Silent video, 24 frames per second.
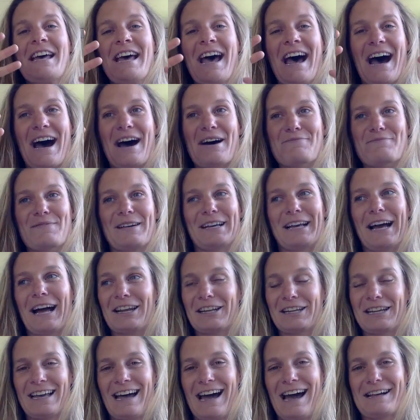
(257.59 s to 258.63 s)
um, and
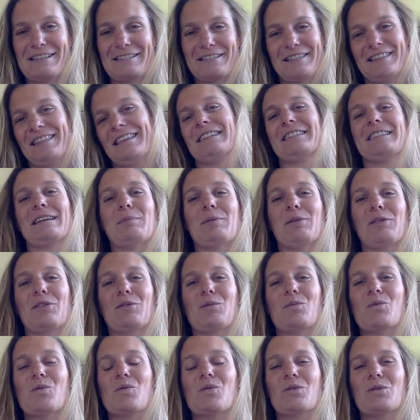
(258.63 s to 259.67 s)
coloured cards and things up on the
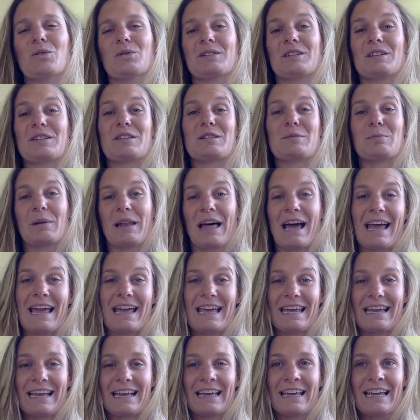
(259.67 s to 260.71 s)
wall
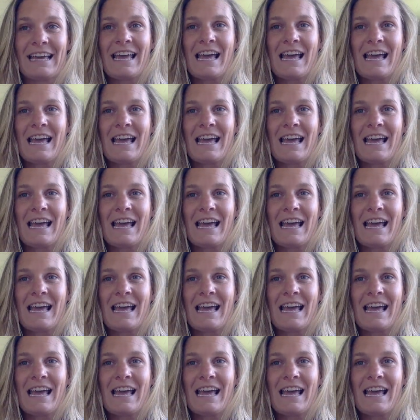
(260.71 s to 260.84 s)
displaying,